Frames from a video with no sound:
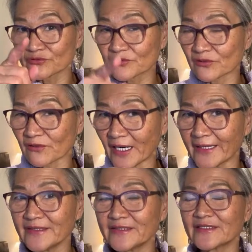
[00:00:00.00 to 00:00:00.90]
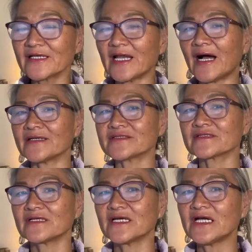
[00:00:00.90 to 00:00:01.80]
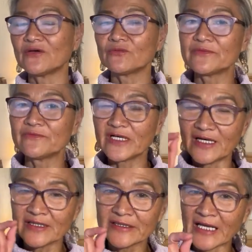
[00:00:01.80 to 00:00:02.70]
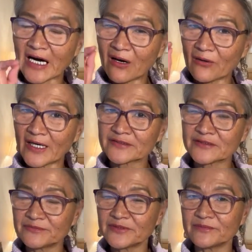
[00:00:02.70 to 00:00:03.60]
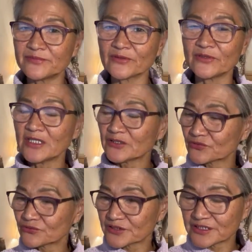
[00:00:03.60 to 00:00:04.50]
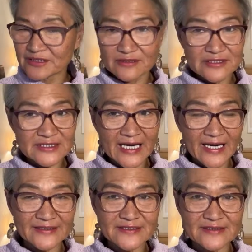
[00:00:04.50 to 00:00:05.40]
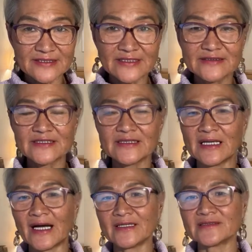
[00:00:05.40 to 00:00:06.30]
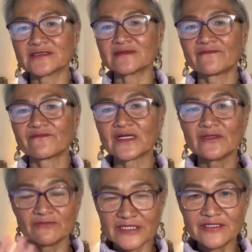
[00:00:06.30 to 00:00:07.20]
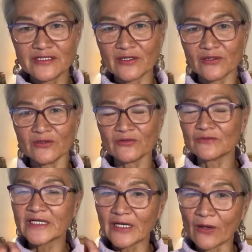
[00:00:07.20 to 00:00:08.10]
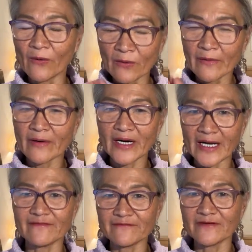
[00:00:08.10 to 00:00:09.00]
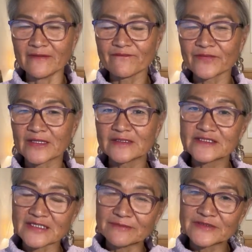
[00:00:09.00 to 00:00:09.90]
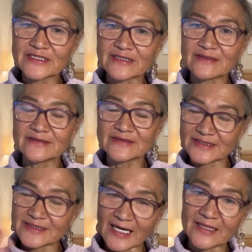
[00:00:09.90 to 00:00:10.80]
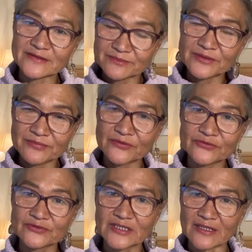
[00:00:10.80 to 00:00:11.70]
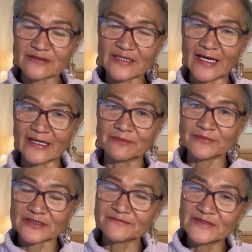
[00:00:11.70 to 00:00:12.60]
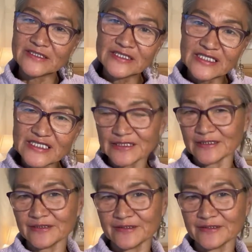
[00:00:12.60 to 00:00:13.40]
cry in class, when we allow other people to text in class, we know we all have something that other people do not like, but we need.